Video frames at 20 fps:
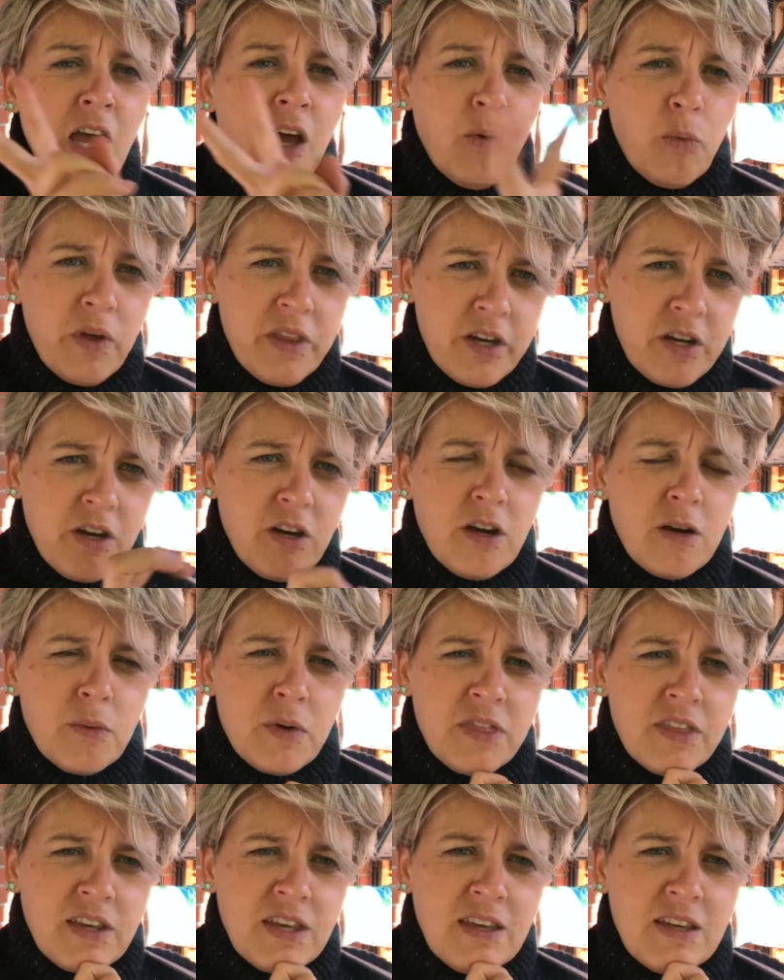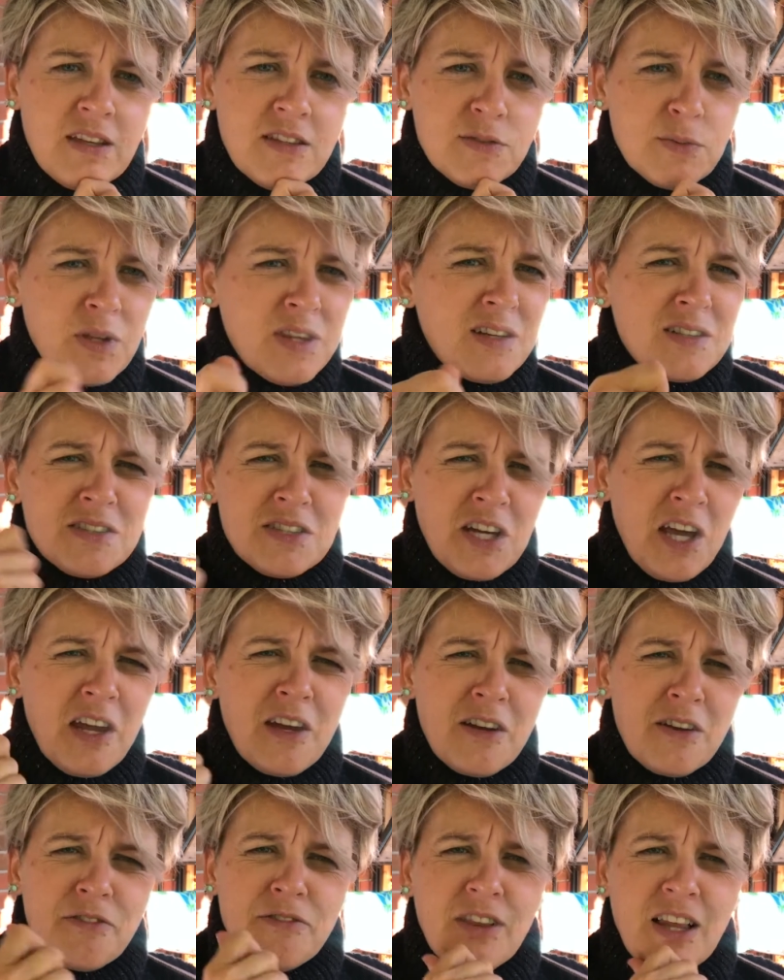Well, the car with the kids, well, they're
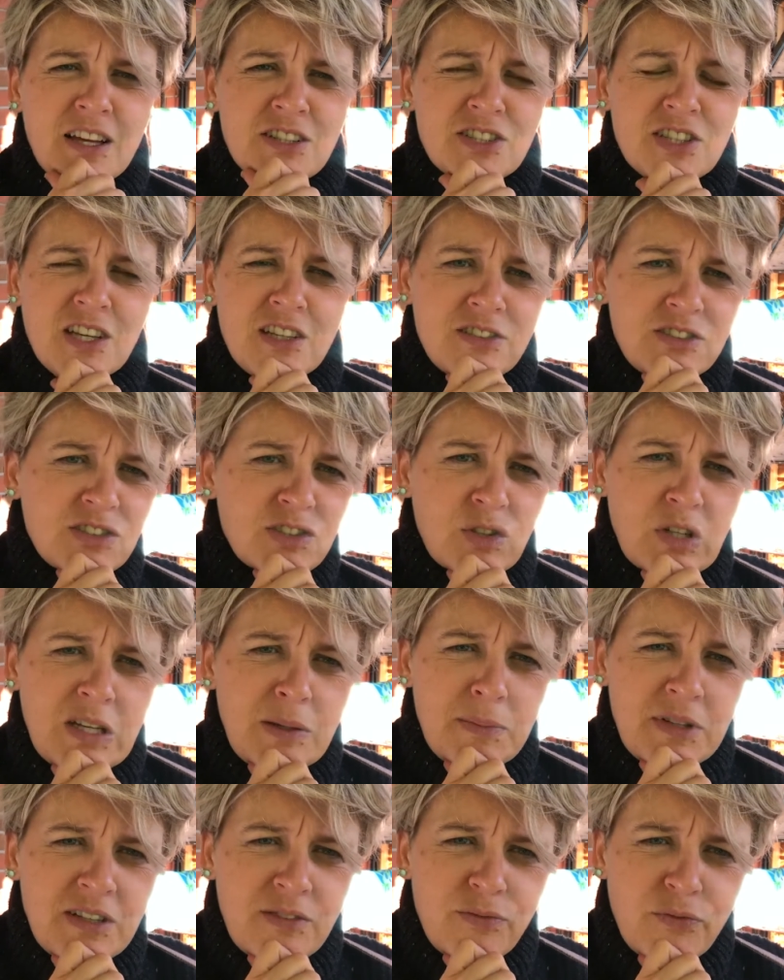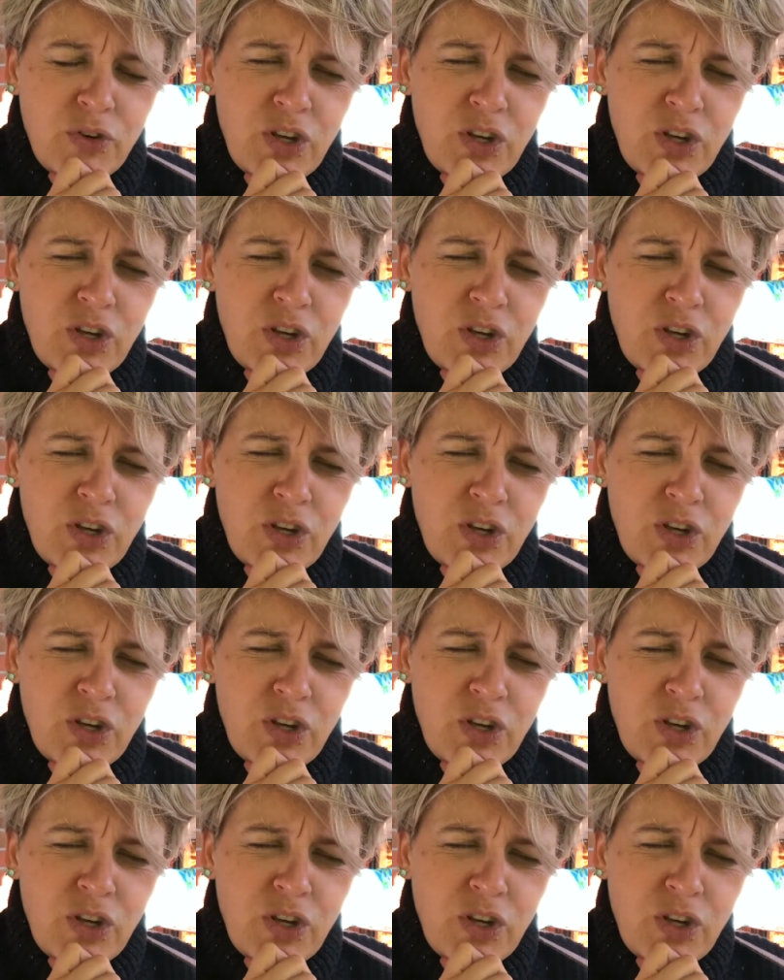shining a flashlight and screaming and